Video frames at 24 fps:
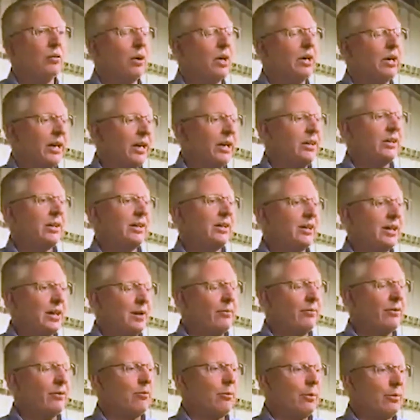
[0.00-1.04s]
walking in the
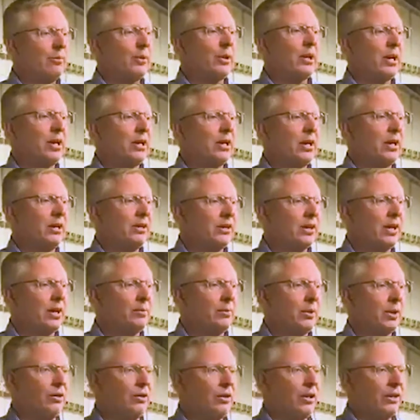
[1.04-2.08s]
steps of people like Clyde
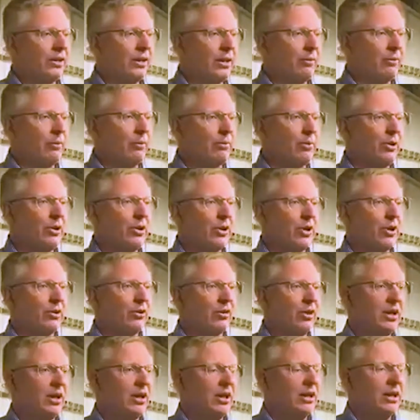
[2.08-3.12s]
Tombaugh, who discovered
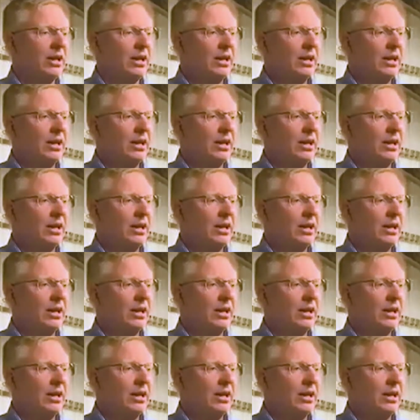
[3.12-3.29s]
Pluto.